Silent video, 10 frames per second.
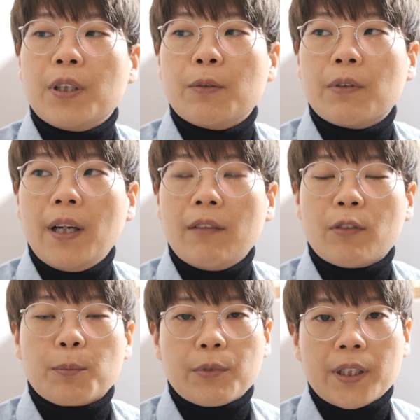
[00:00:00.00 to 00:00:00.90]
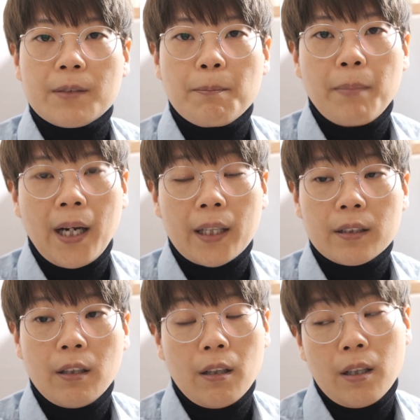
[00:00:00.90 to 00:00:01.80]
will ever bring them back
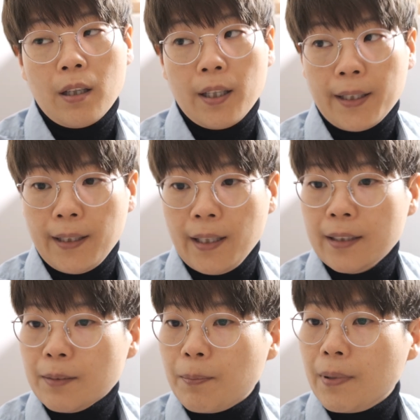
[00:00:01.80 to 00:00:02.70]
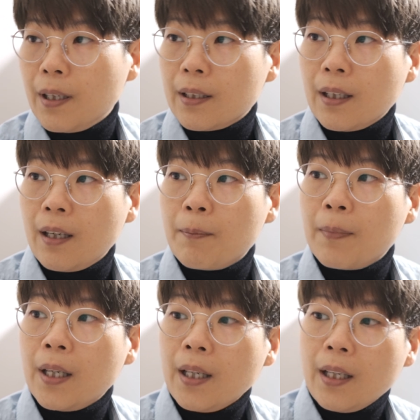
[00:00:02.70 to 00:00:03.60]
again, but
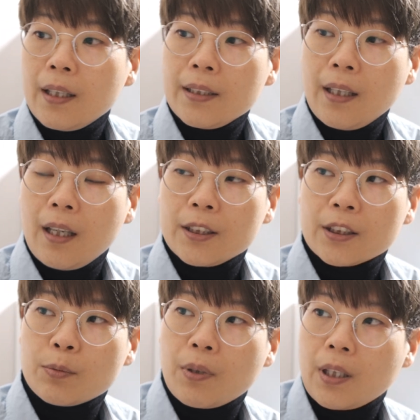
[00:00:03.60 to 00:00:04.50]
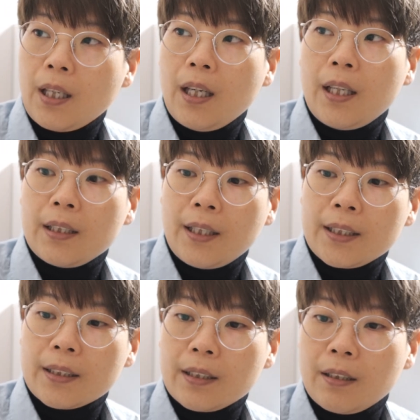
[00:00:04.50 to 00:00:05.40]
yeah, I just want to
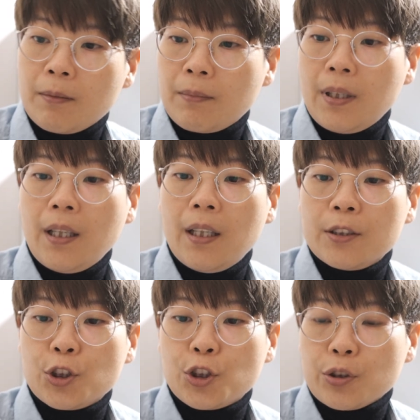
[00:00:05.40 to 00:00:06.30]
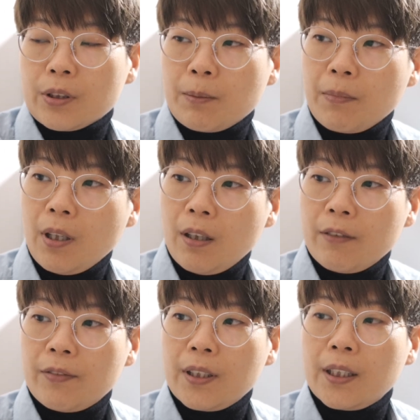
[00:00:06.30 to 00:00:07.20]
highlight them and show them
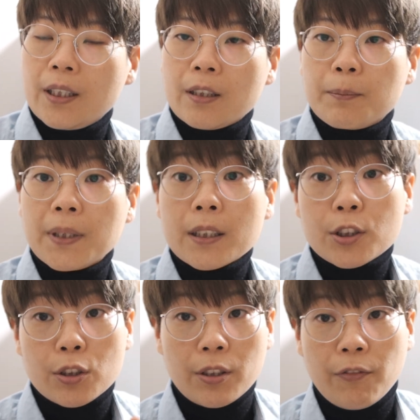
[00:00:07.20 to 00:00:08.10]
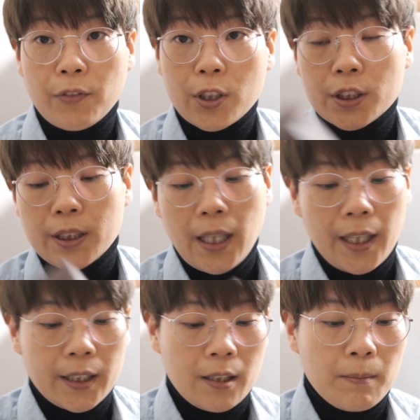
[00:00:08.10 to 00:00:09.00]
off a little bit. So the first
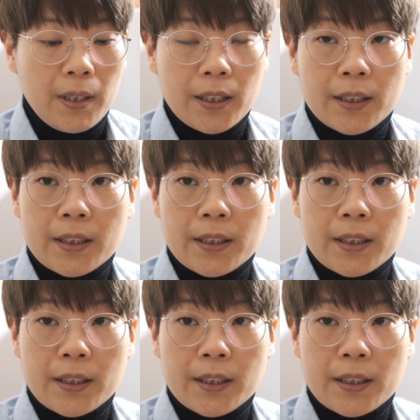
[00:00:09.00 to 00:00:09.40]
item is